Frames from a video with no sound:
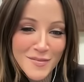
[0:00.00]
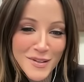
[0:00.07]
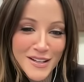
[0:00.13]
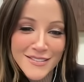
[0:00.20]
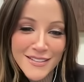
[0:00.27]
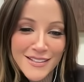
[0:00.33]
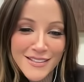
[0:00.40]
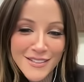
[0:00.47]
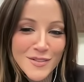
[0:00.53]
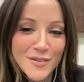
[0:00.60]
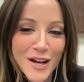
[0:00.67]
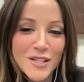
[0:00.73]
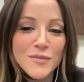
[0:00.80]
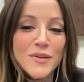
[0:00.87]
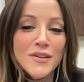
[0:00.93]
because I see
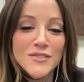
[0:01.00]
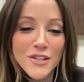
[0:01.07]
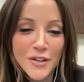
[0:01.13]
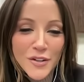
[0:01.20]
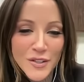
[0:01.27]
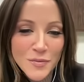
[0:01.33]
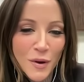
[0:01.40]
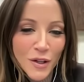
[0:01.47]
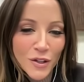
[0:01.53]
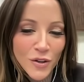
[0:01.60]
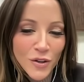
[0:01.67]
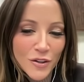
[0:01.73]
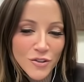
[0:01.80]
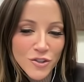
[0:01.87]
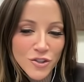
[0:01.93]
you guys. We have Darius
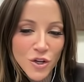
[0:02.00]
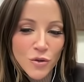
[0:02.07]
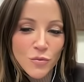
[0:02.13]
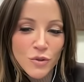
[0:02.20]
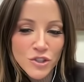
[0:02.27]
Butler on the show.